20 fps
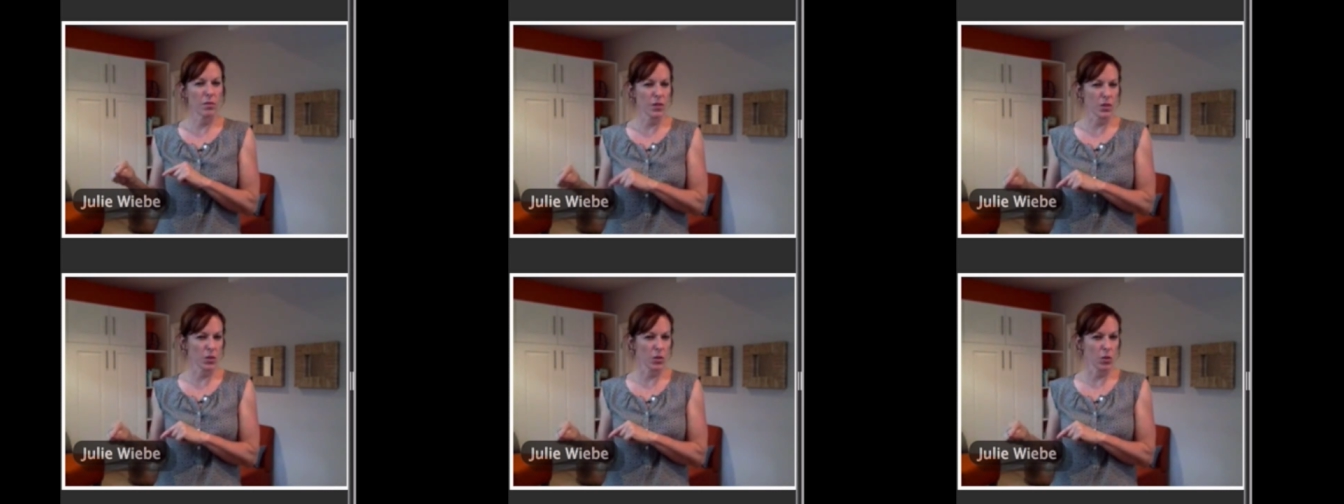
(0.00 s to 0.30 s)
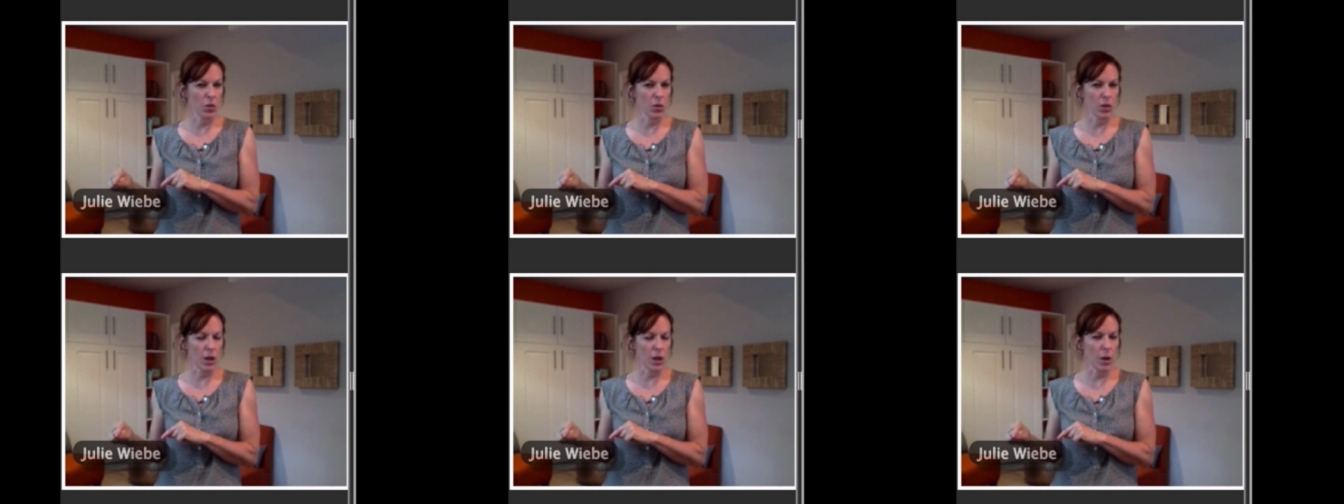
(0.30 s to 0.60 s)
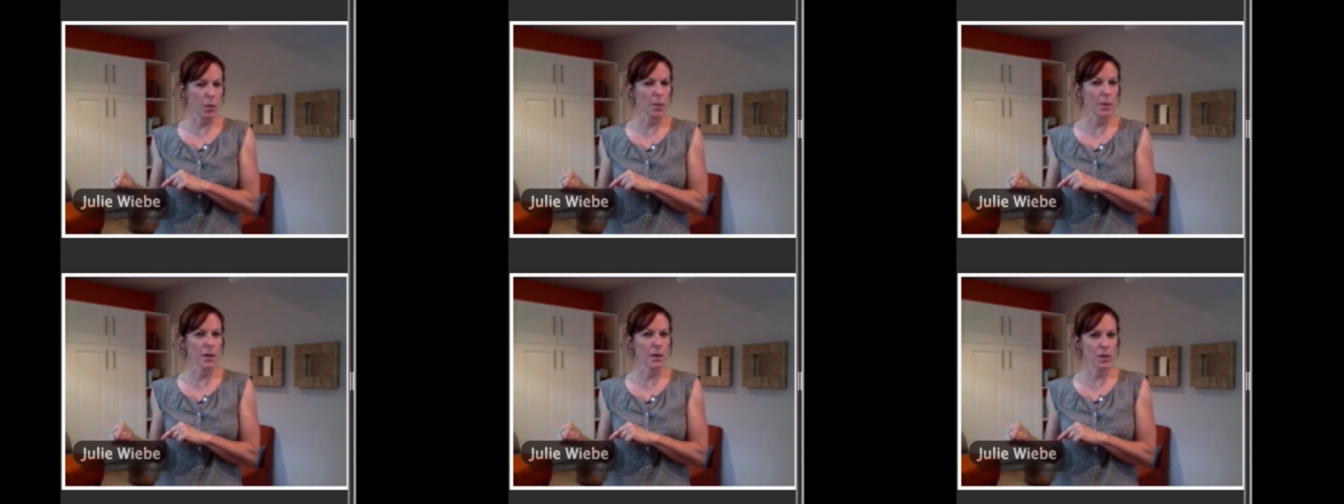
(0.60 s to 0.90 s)
physical
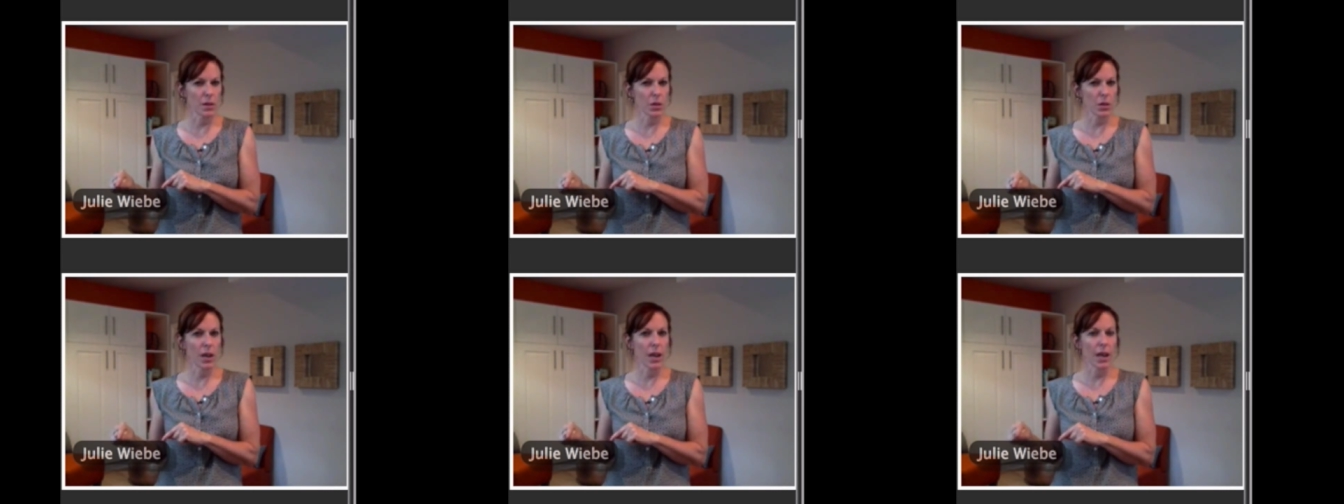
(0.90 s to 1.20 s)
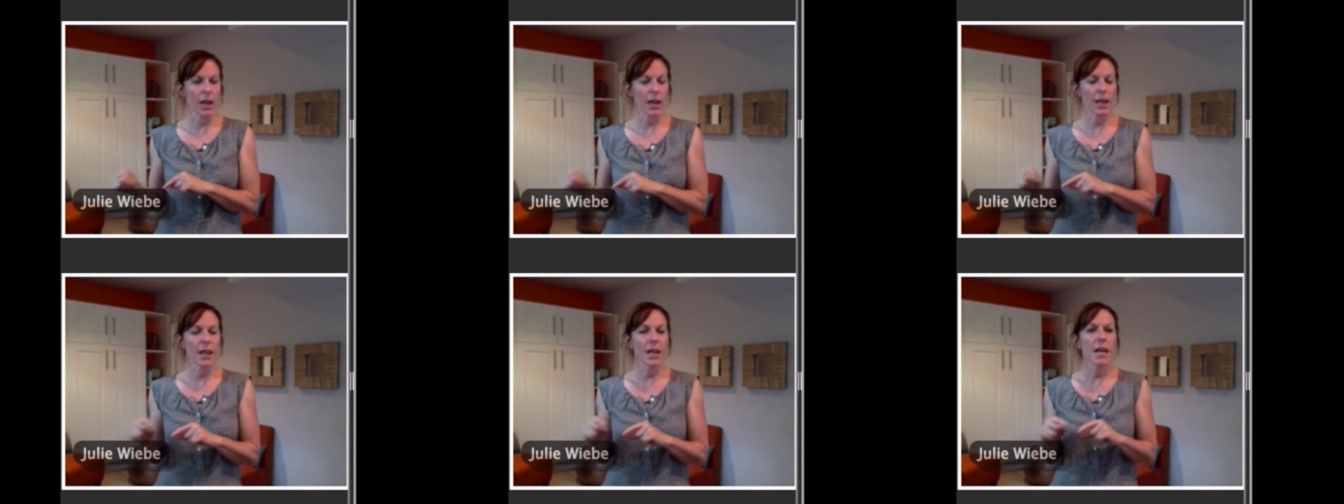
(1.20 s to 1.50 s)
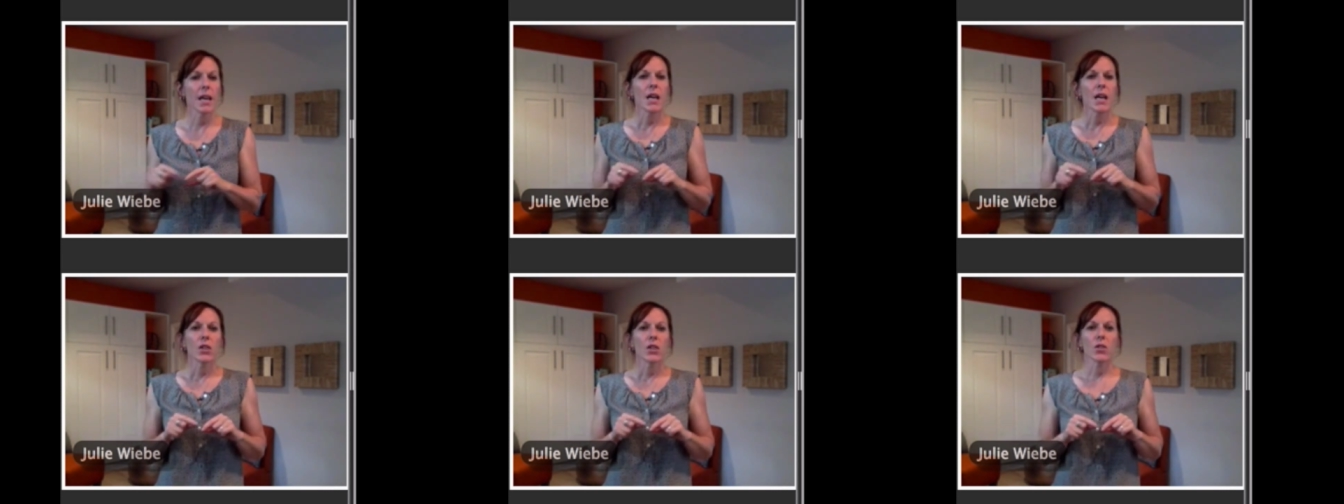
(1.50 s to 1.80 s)
therapist. Okay,
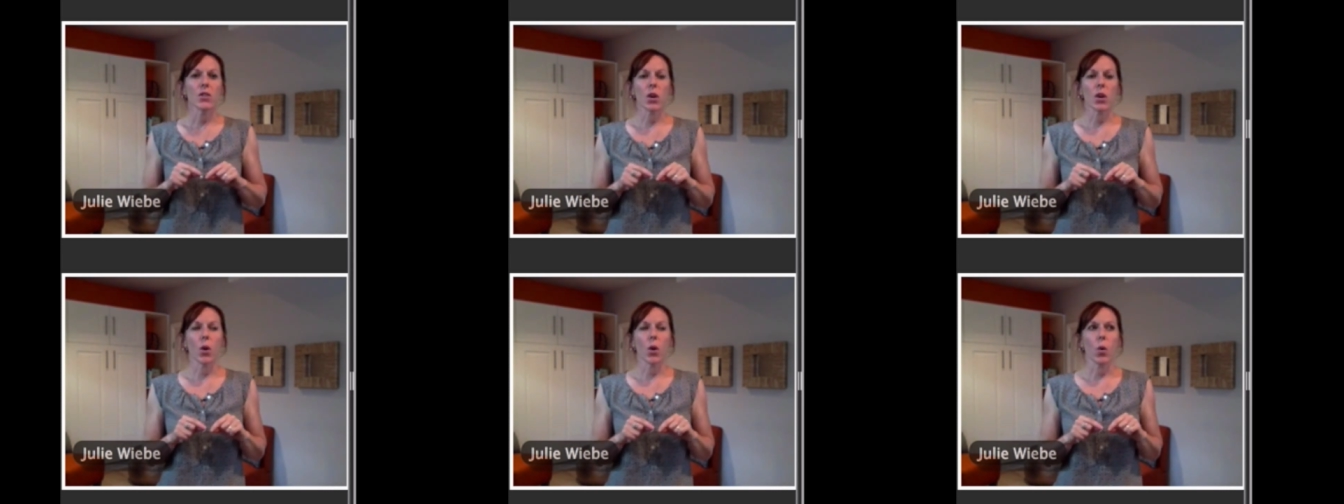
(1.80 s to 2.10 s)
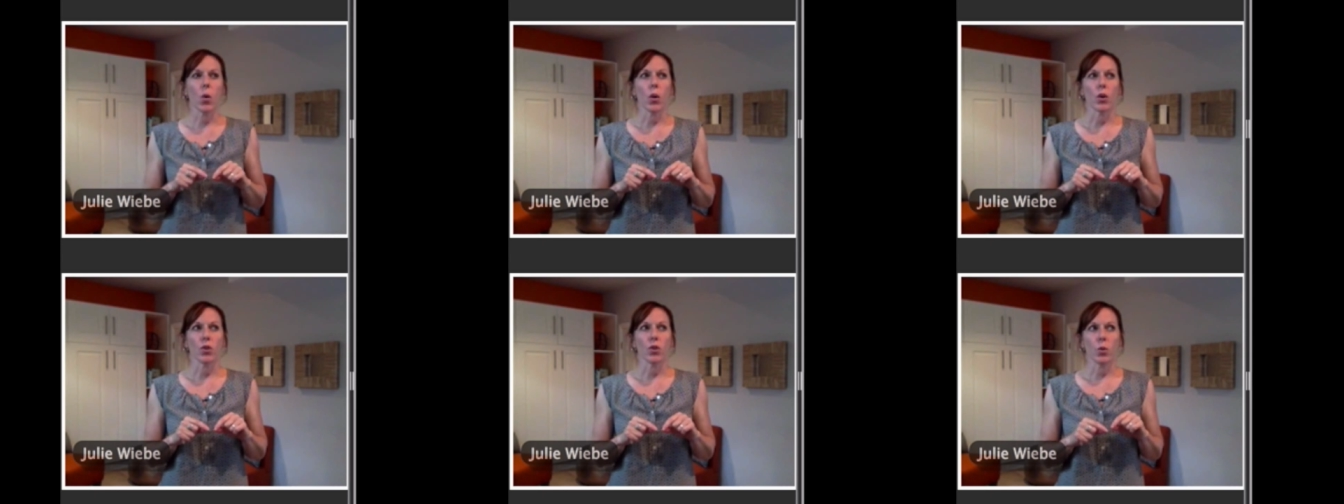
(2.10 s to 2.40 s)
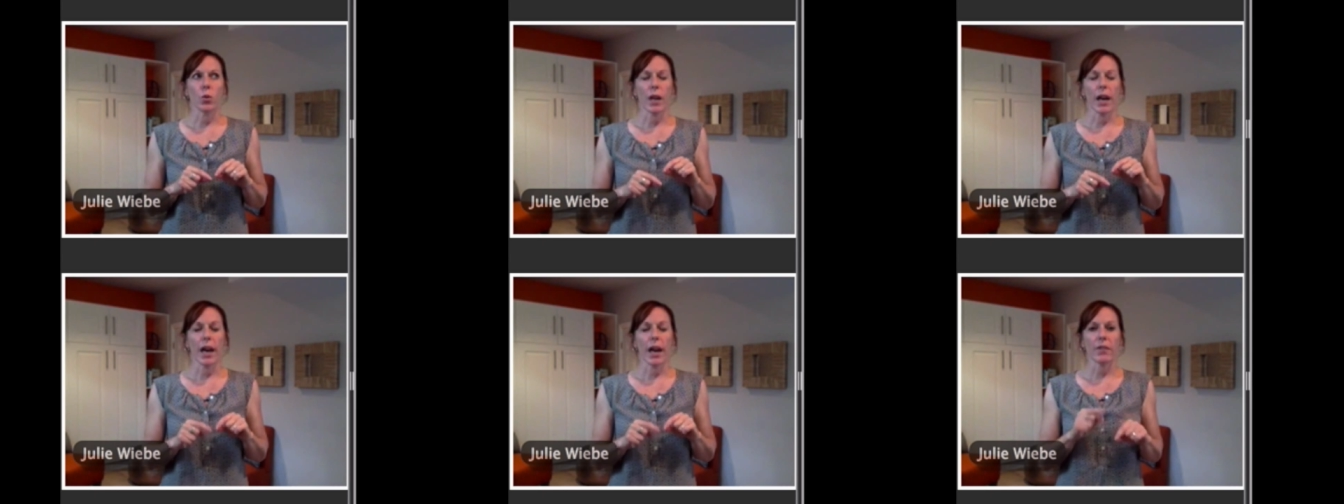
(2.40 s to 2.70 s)
so
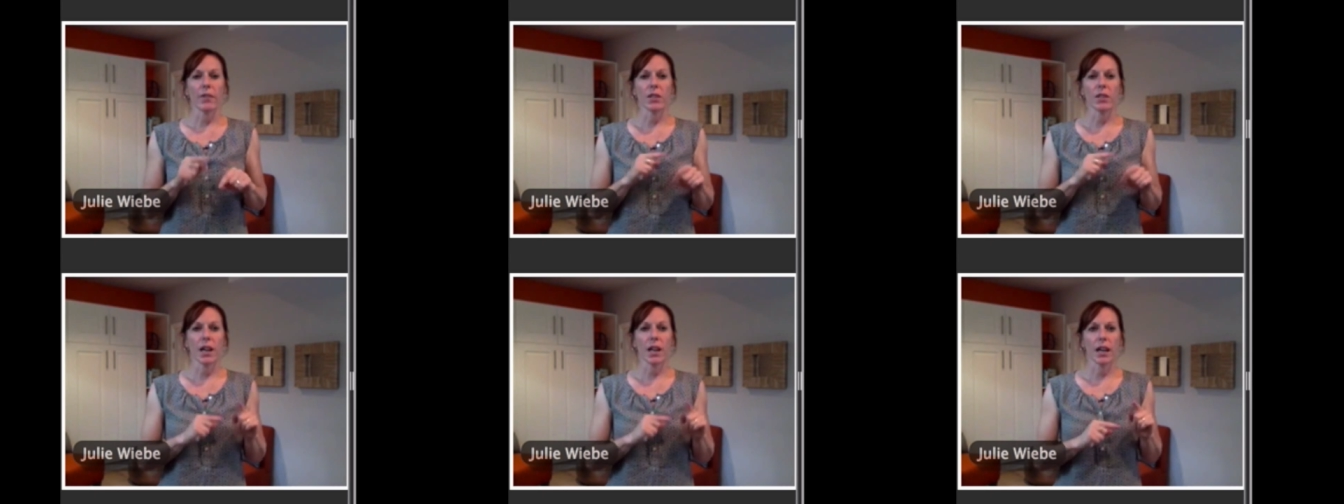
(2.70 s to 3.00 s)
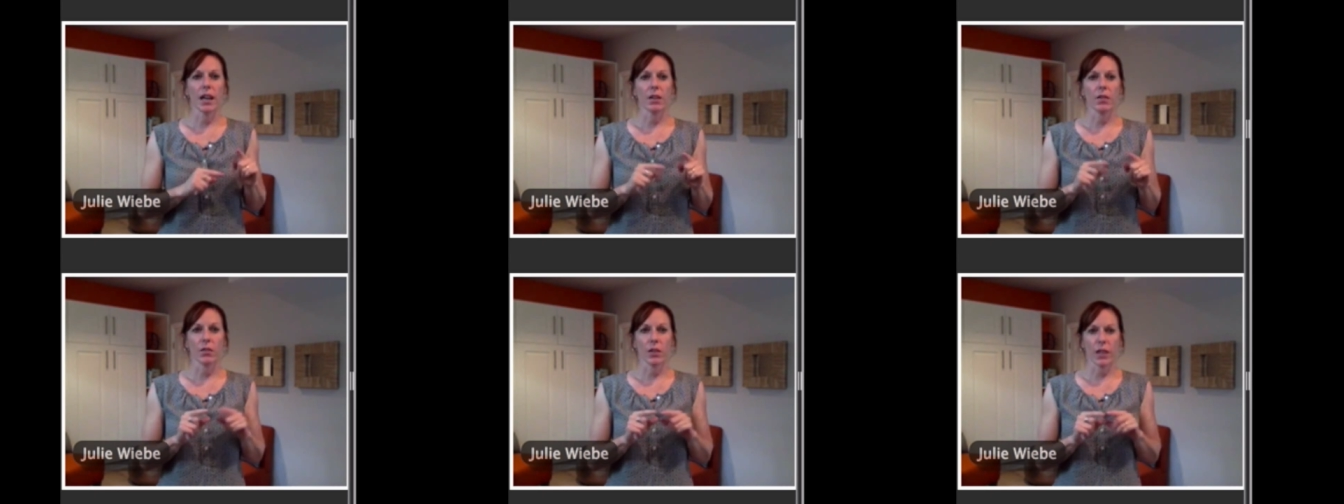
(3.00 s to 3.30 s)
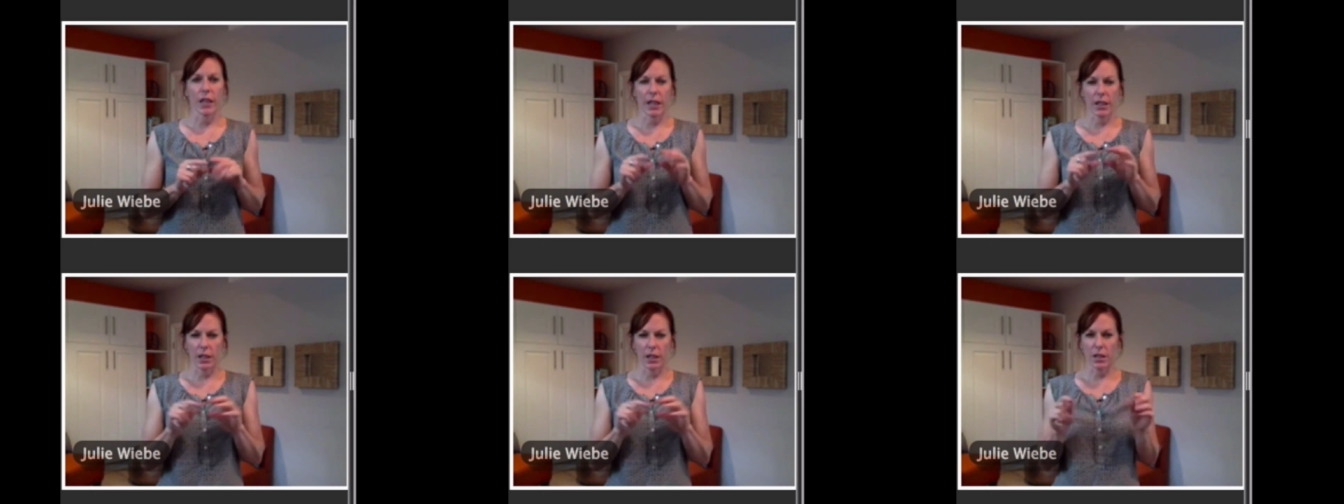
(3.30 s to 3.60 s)
so we have to kind of
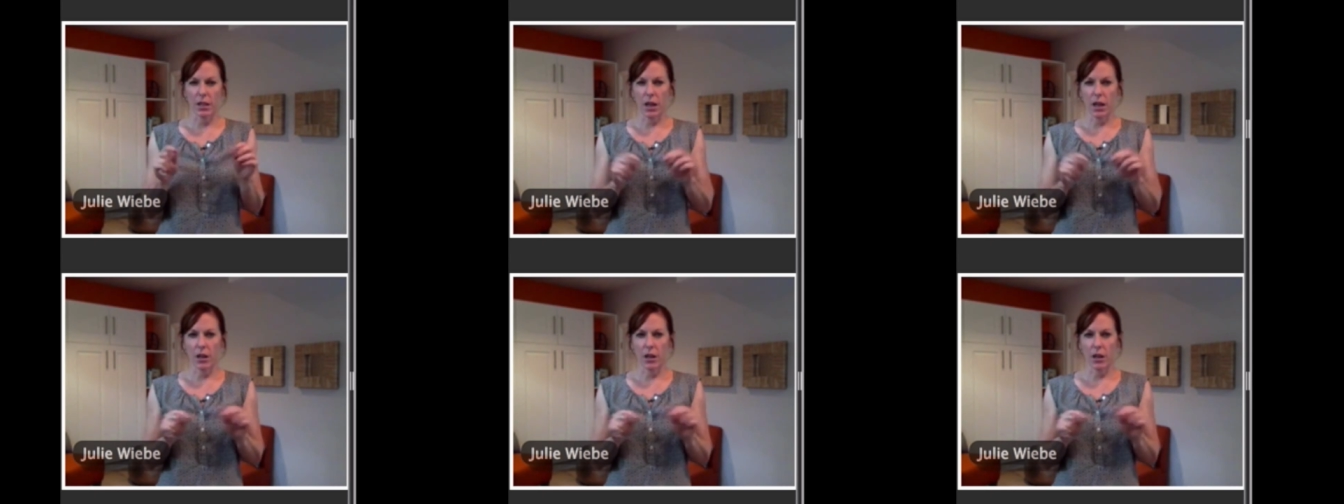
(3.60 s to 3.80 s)
like let's